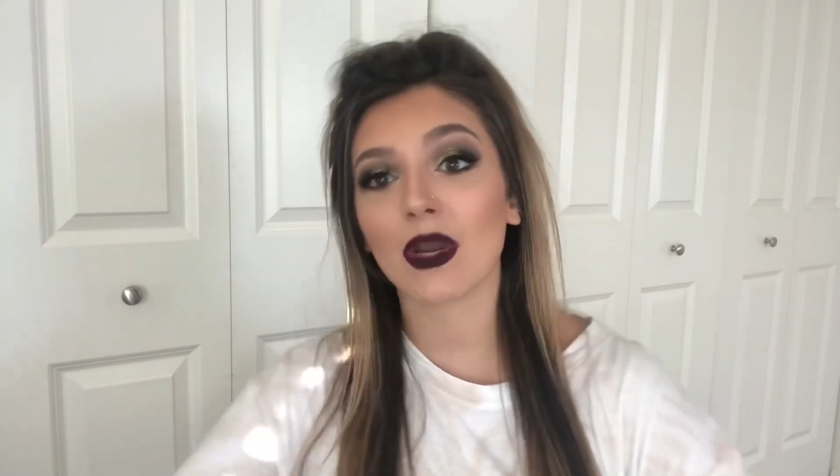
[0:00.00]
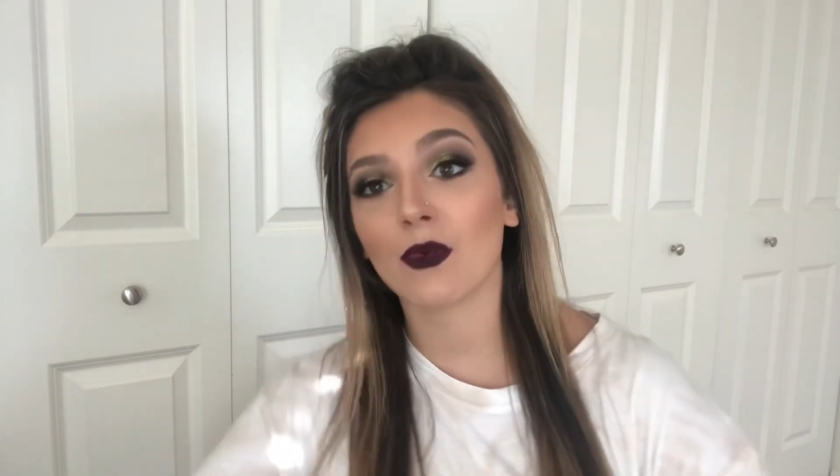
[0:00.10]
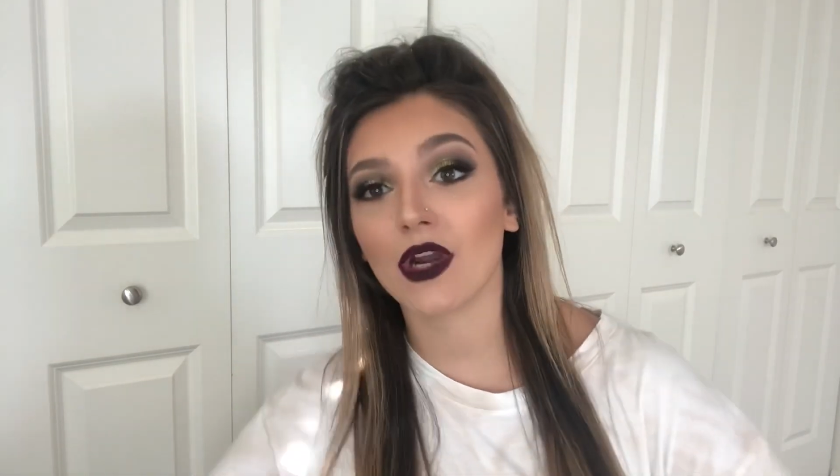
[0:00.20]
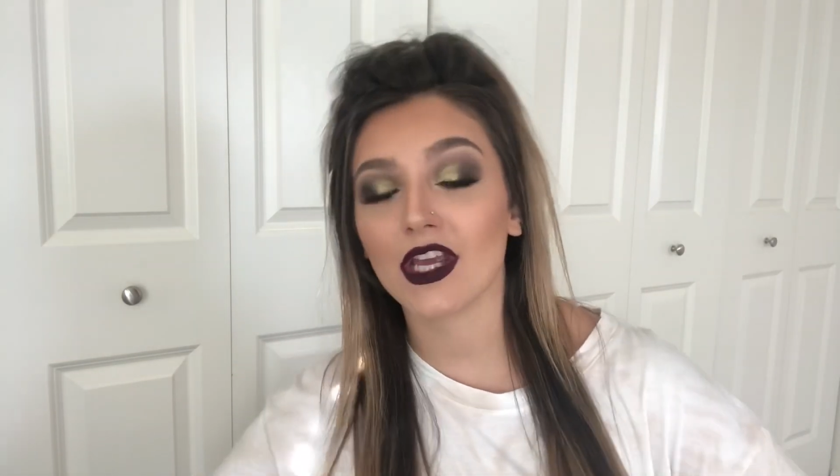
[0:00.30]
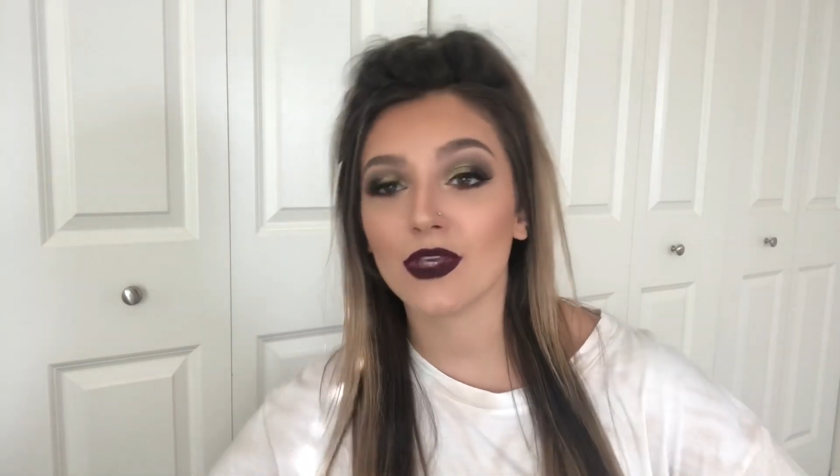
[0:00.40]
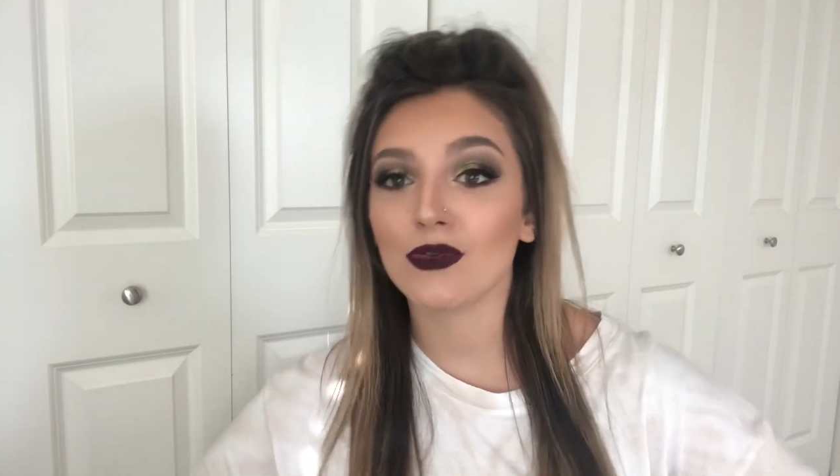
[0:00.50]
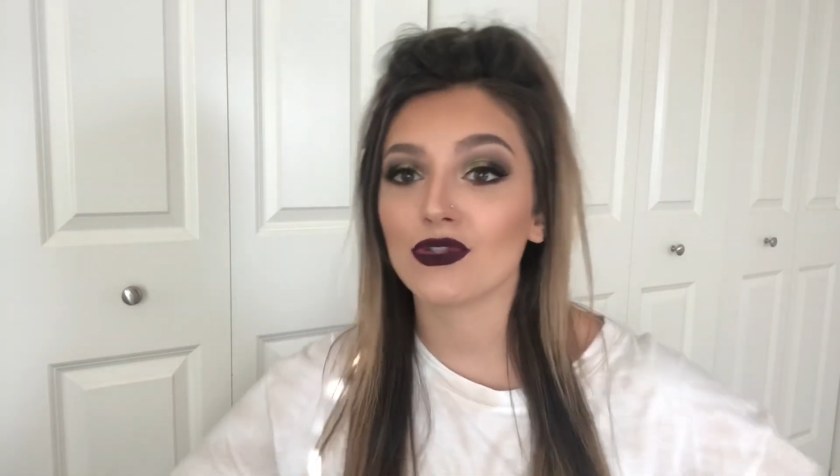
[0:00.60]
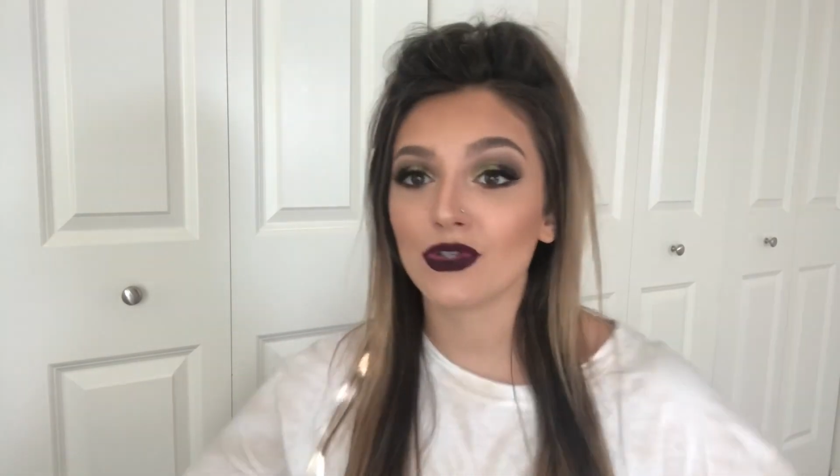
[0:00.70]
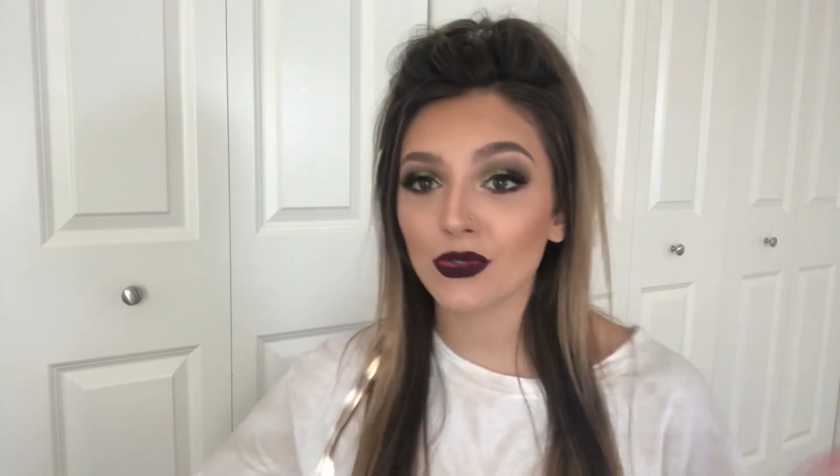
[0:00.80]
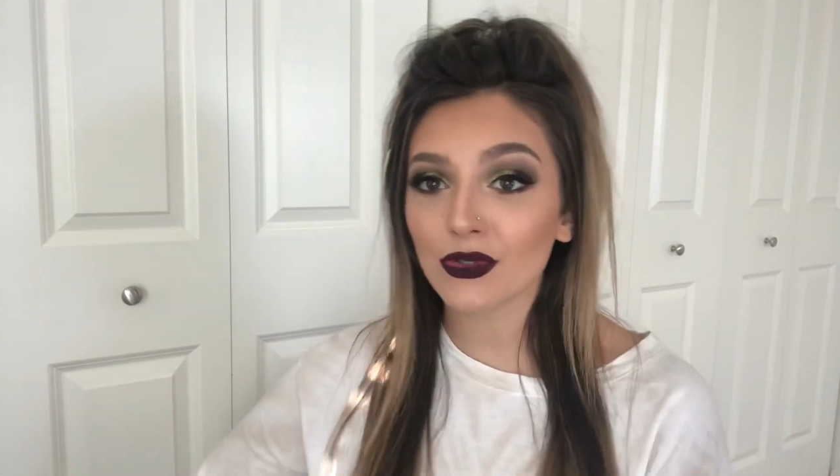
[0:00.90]
what I used
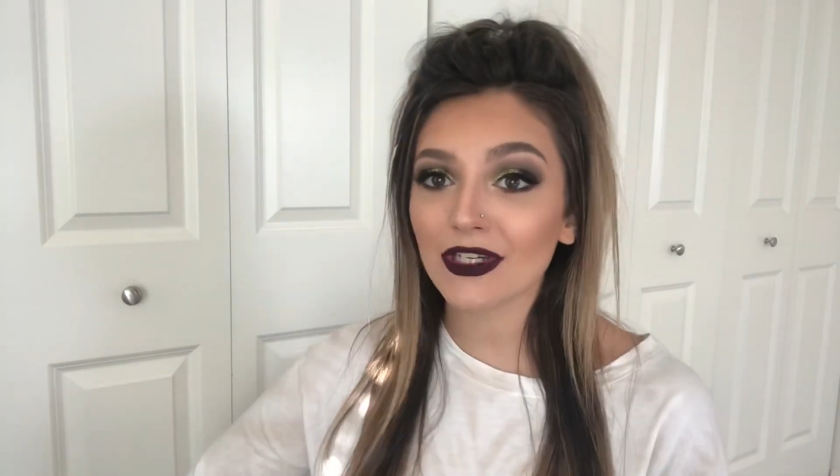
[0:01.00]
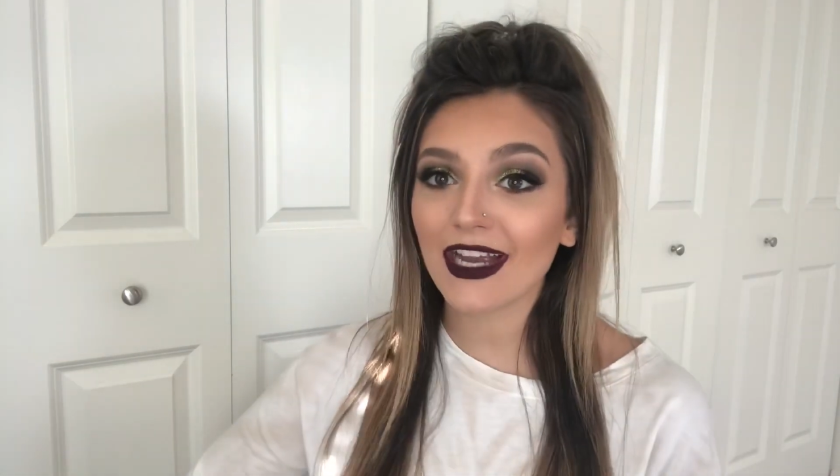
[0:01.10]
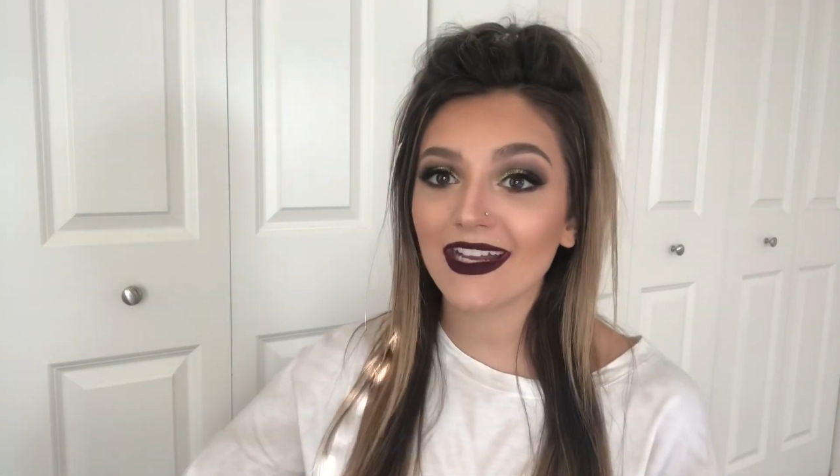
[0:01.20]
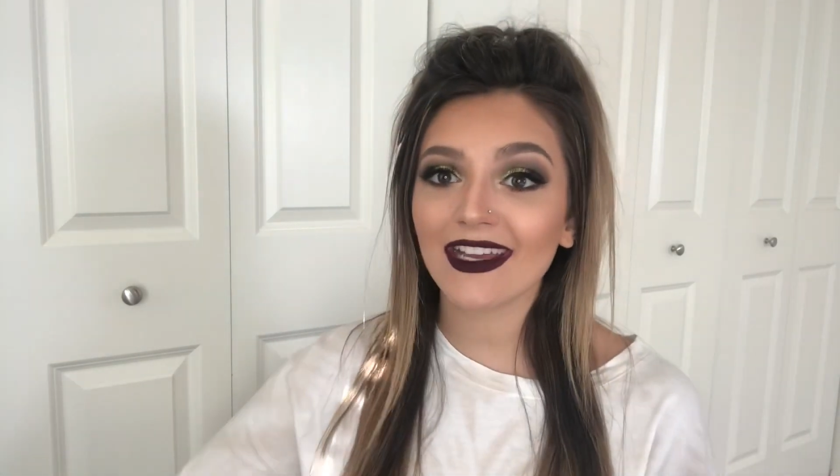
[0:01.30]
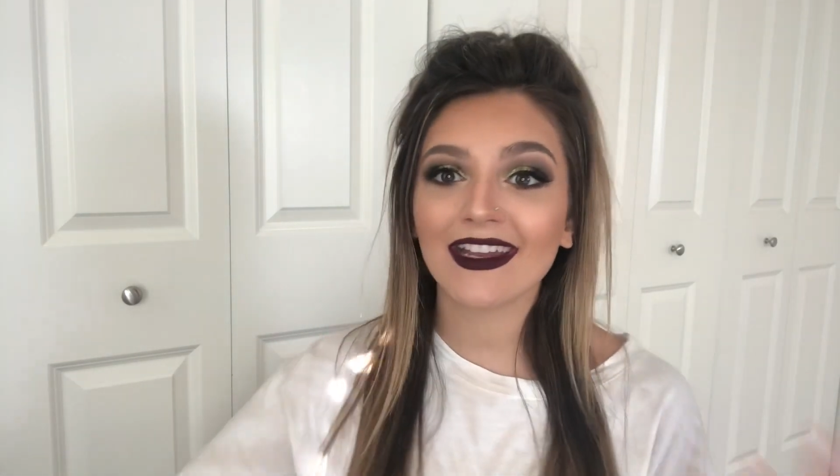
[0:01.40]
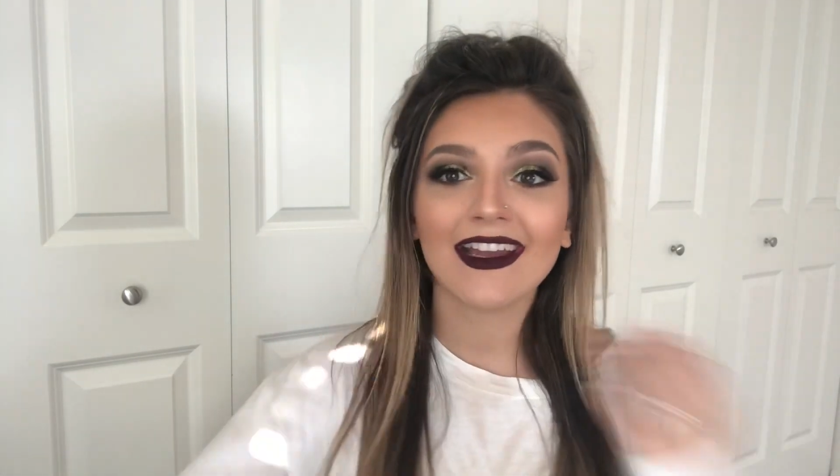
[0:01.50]
to create it.